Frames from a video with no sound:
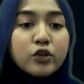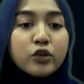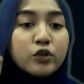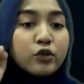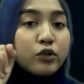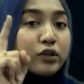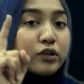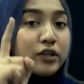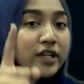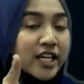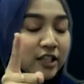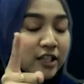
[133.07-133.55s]

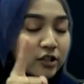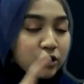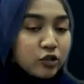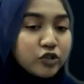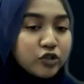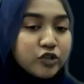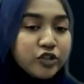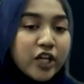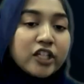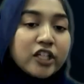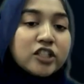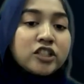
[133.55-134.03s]
You need
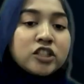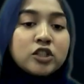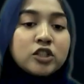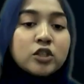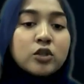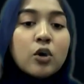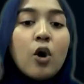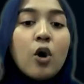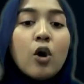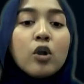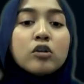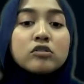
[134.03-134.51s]
to change
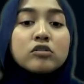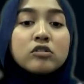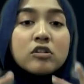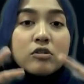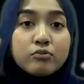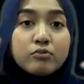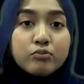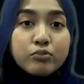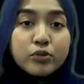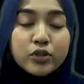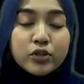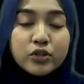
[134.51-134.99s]
the whole
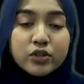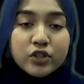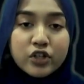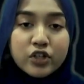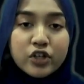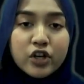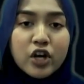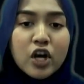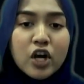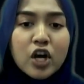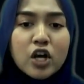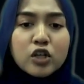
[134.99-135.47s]

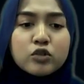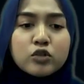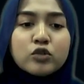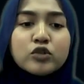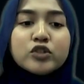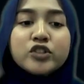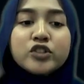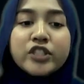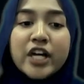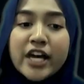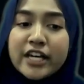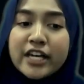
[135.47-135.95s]
computer
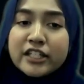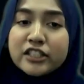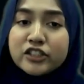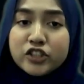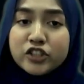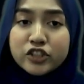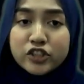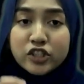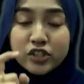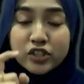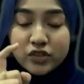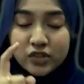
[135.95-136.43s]
to
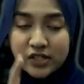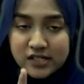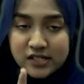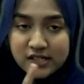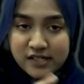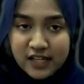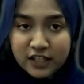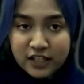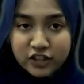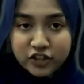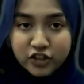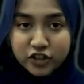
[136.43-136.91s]
change the
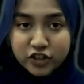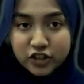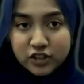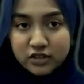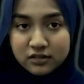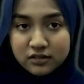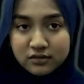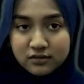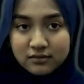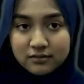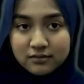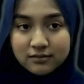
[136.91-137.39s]

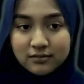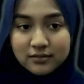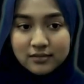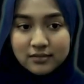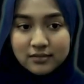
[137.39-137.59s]
transaction.